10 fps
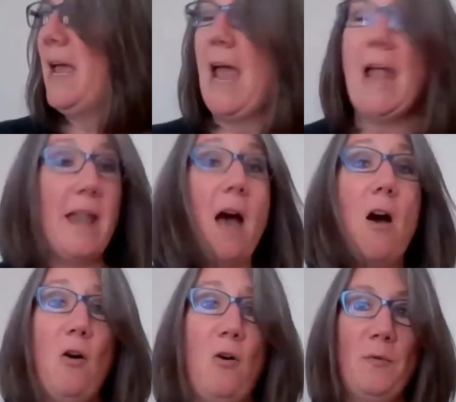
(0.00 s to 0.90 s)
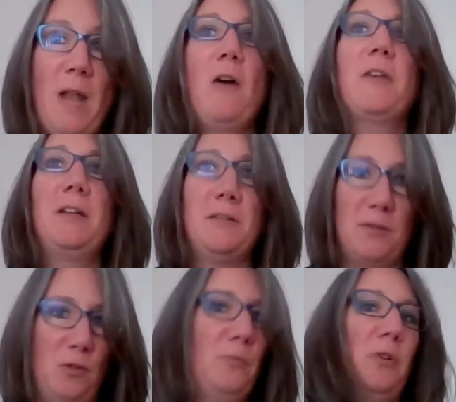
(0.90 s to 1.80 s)
And now the
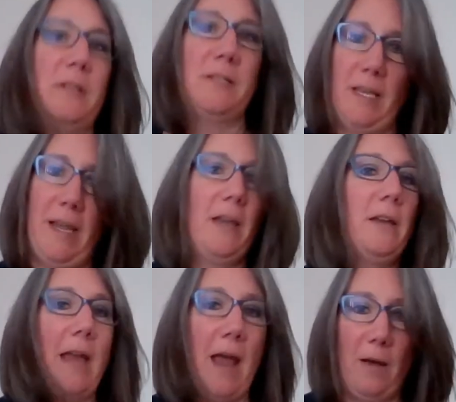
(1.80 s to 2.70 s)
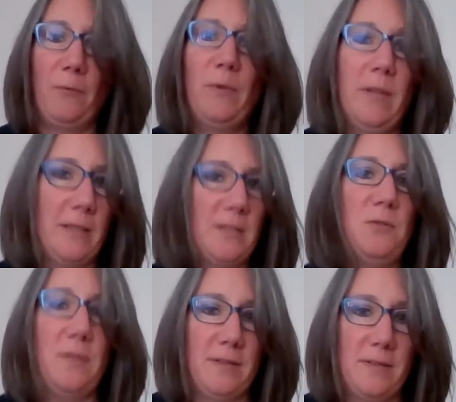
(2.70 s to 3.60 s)
consumer is like, yeah, let's
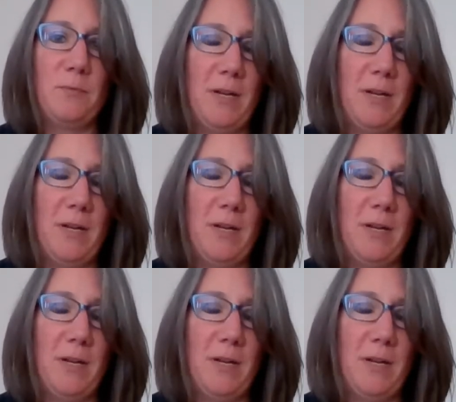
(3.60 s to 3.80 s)
do this.